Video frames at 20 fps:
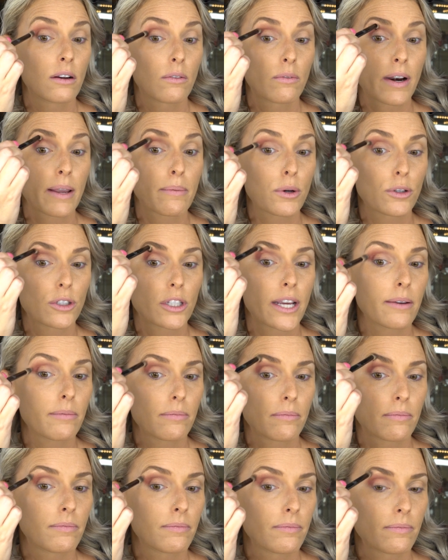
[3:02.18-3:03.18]
rainbow shape.
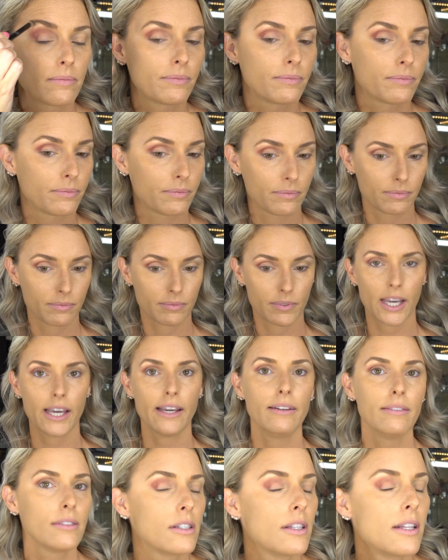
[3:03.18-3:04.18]

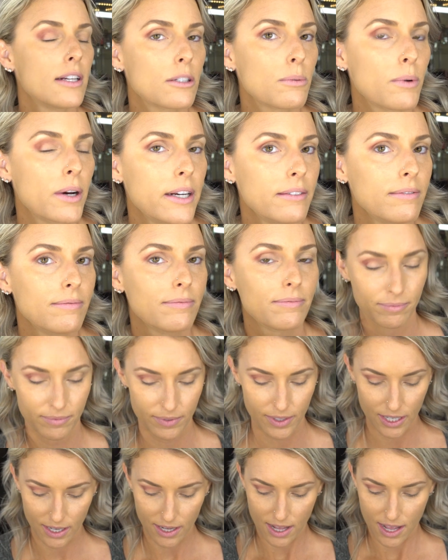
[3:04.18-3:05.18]
Okay, so there's one.
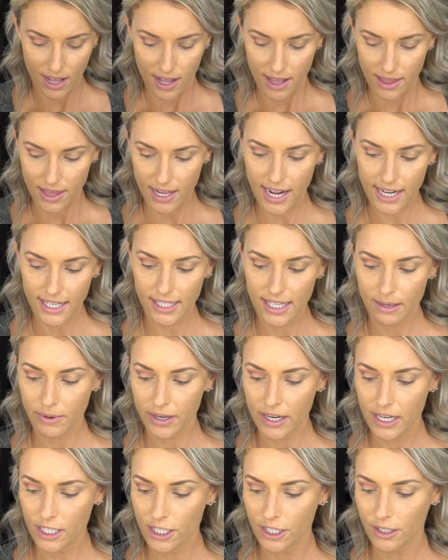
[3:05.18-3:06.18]
The next thing we're
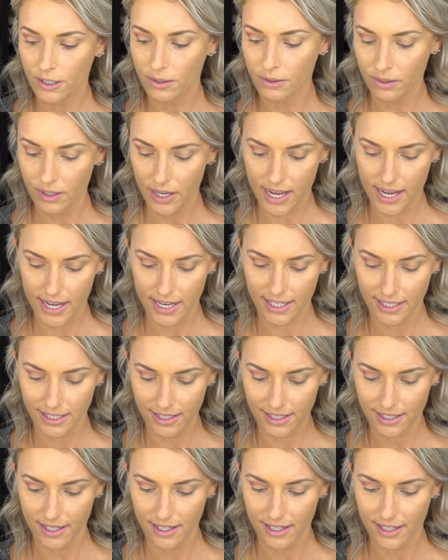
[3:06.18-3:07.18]
gonna do
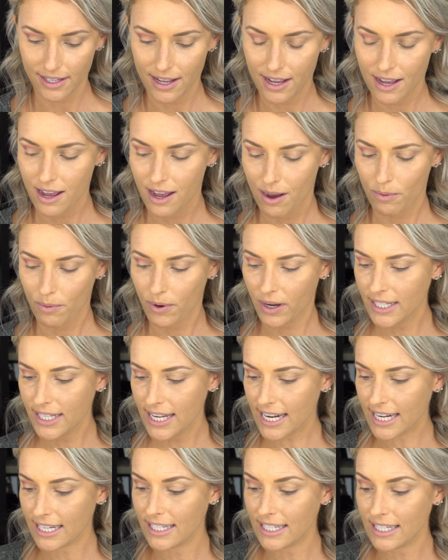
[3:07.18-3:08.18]
is we're gonna
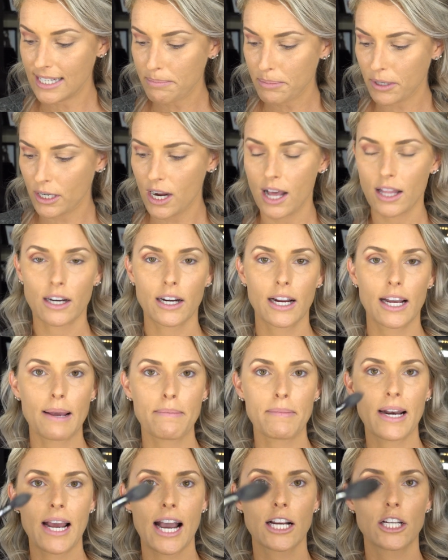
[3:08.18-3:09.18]
take a deeper color, and I'm
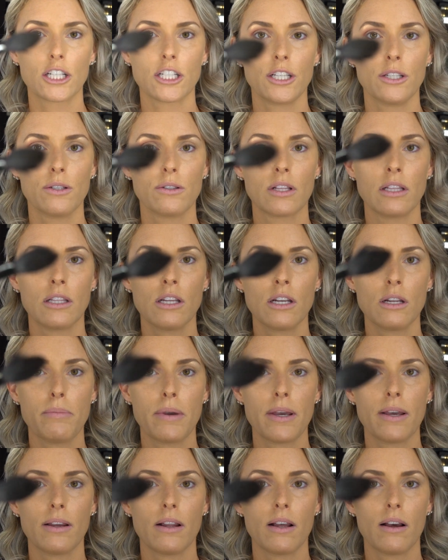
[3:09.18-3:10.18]
gonna actually use a little
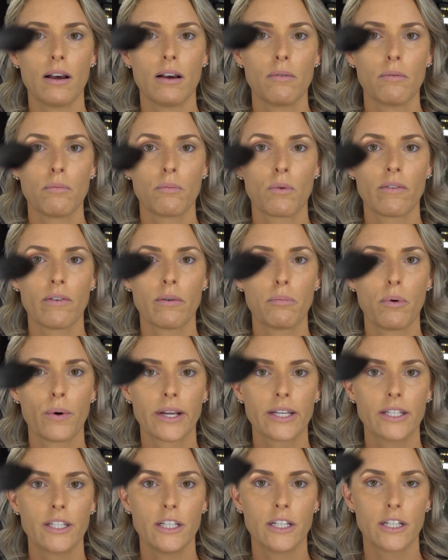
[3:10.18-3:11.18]
bit more of a
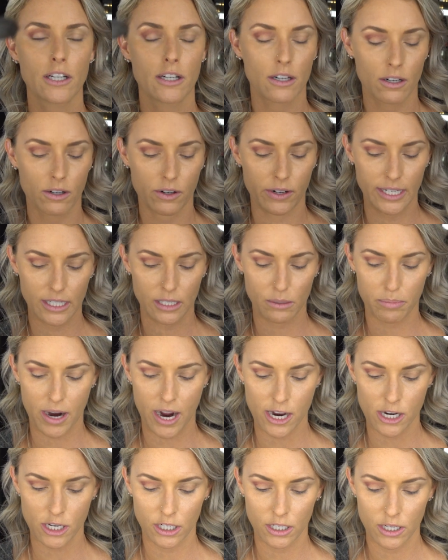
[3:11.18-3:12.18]
pointier crease
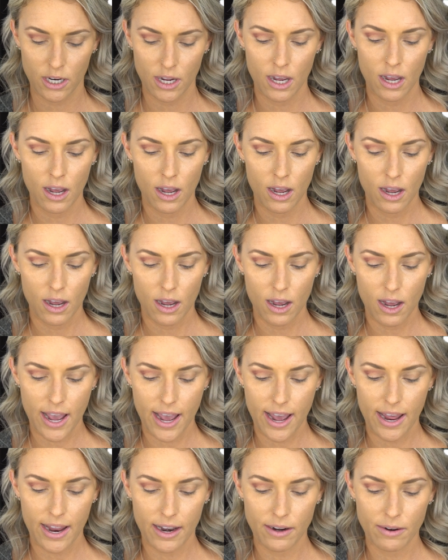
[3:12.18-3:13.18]
brush.
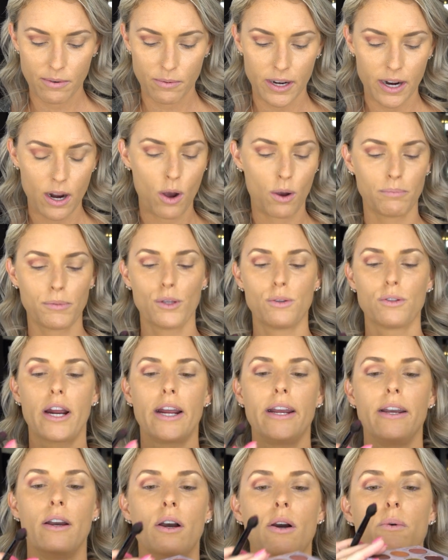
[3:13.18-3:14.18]
And we're
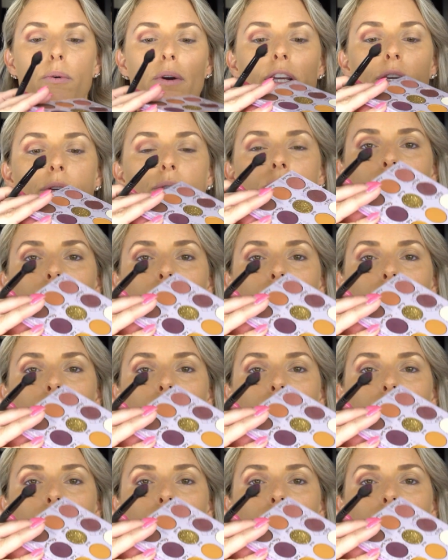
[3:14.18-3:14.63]
gonna use